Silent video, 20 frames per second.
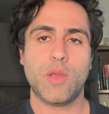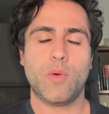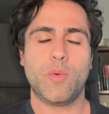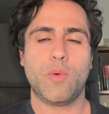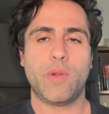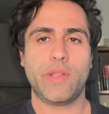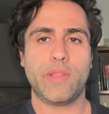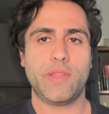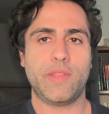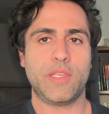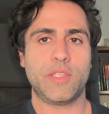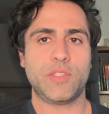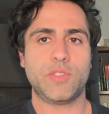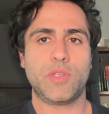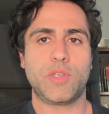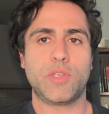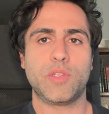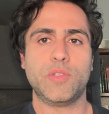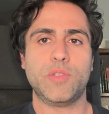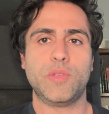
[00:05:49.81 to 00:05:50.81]
one of the things
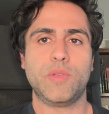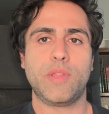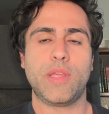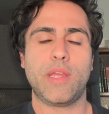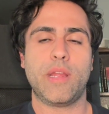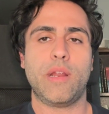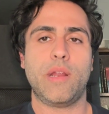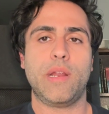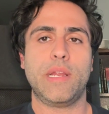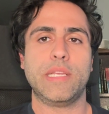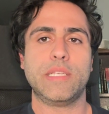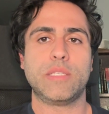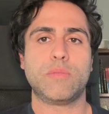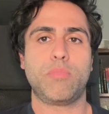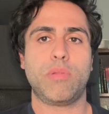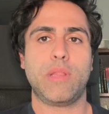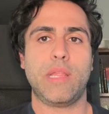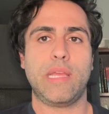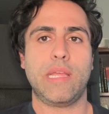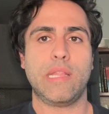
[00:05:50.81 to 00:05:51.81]
you can do there is
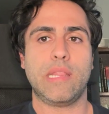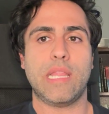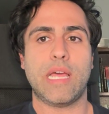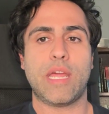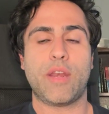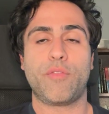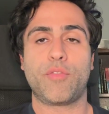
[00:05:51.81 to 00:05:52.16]
play a lot